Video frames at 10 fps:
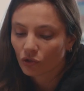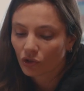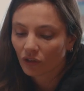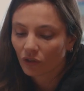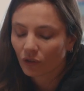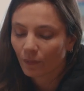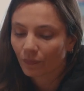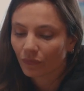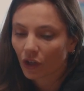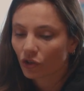shoot
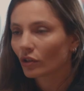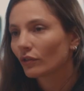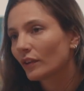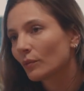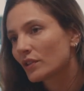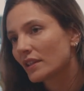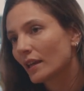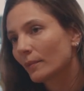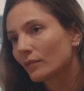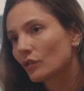a short film with
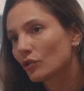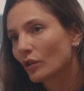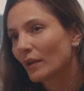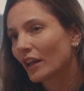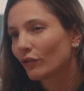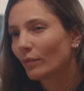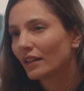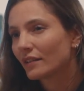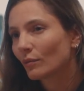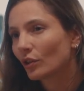them, Dreaming of
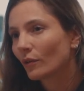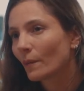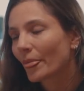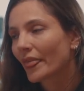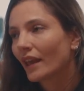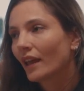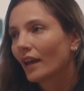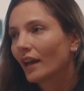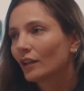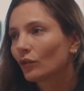Baltimore.
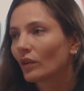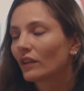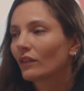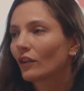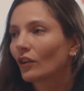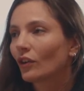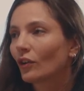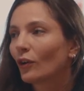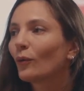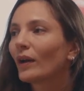Mm-hmm. And it was
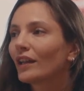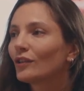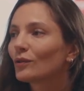a way